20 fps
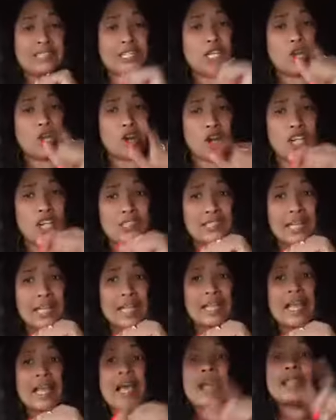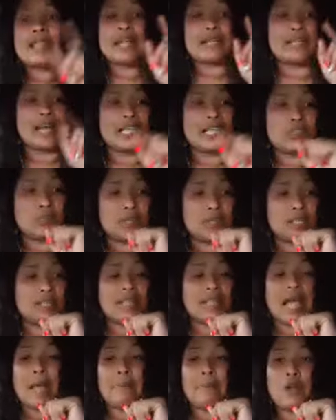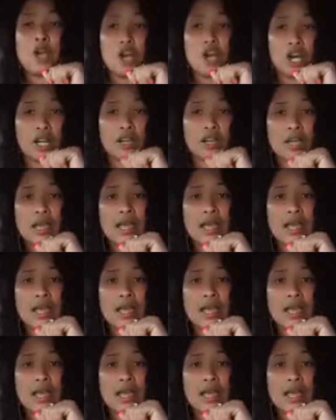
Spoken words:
the girl said that that's what the damn cook